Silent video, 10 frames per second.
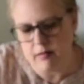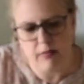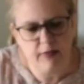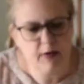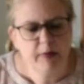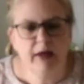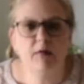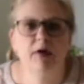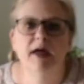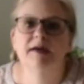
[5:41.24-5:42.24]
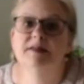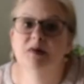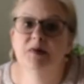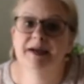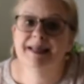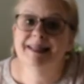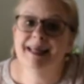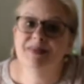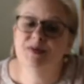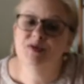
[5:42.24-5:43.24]
There we go. So we're going to
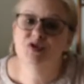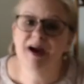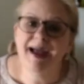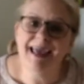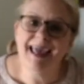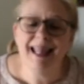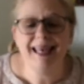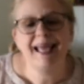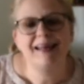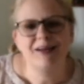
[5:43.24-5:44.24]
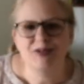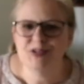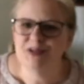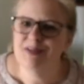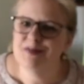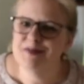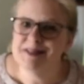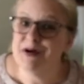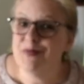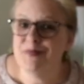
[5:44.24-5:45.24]
let those dry again, and I'll show you the
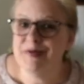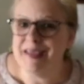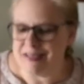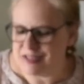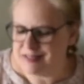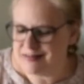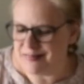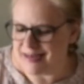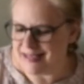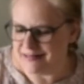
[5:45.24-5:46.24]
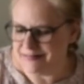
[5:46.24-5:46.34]
result in just a minute.